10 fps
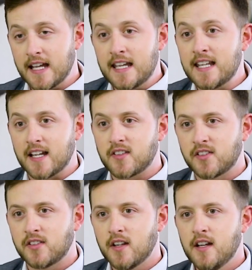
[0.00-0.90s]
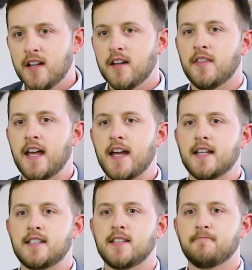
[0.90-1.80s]
in us
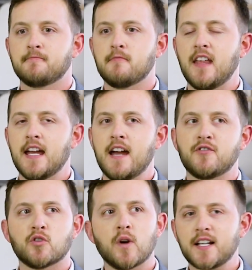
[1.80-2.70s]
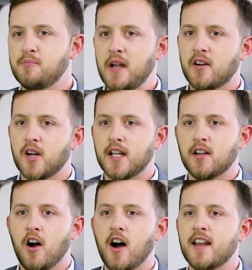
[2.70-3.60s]
that have direct
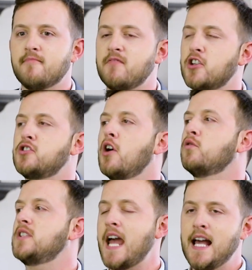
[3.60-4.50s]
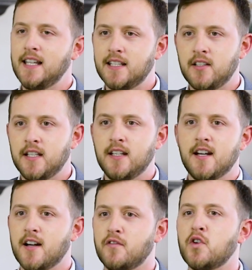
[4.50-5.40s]
bearing on the
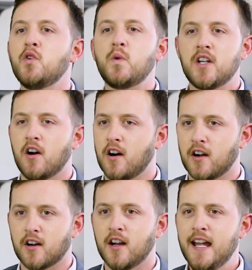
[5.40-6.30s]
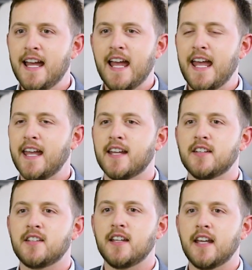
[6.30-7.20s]
totality of who we are
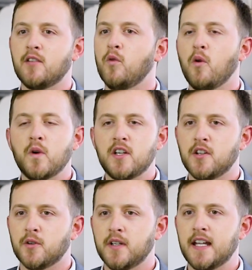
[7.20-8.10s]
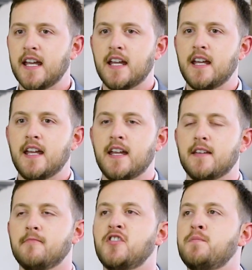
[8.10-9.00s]
and what we do.
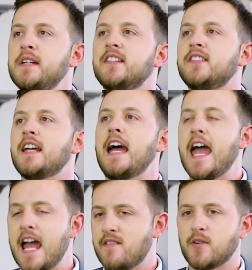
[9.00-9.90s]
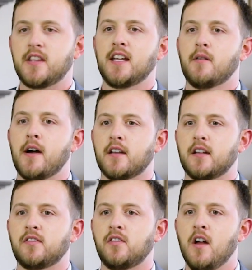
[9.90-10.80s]
It speaks to everything about
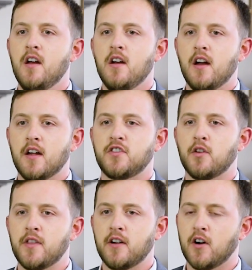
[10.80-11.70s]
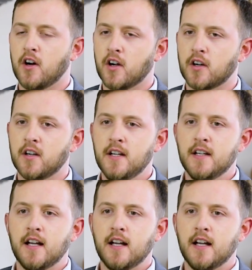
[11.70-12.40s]
us. So there are